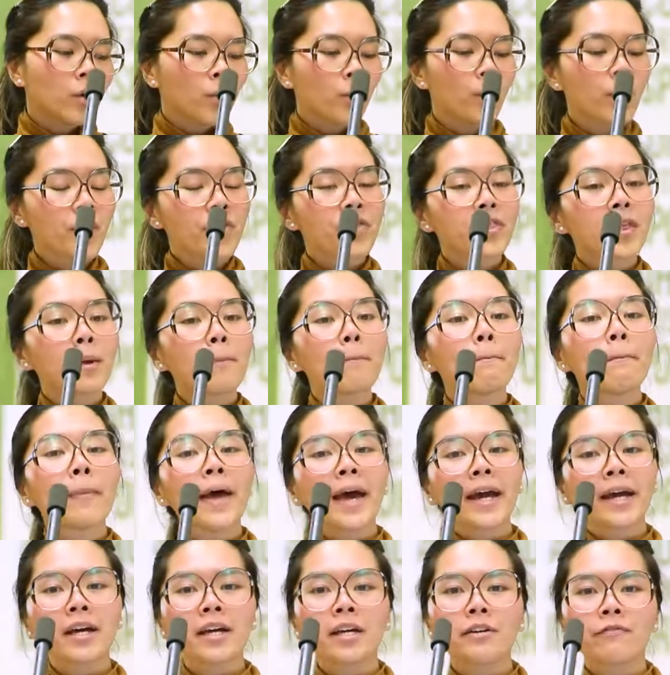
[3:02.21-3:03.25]
With the
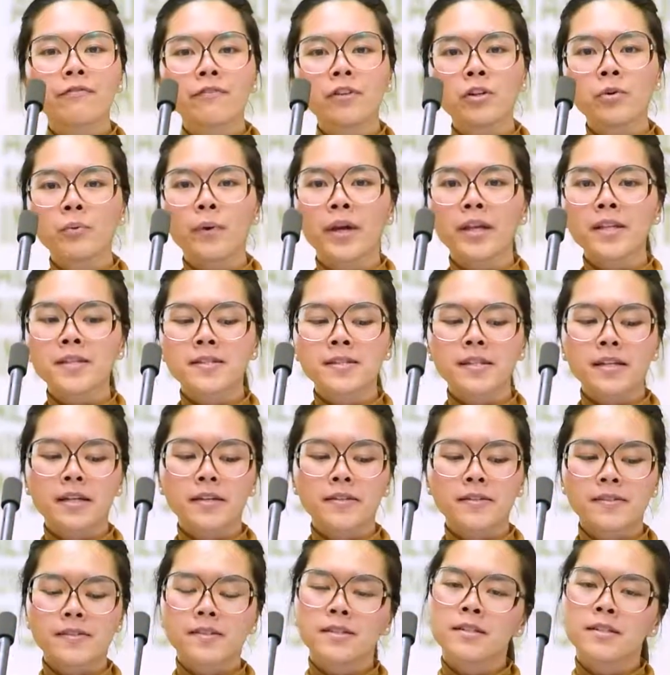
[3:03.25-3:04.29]
mega influencers,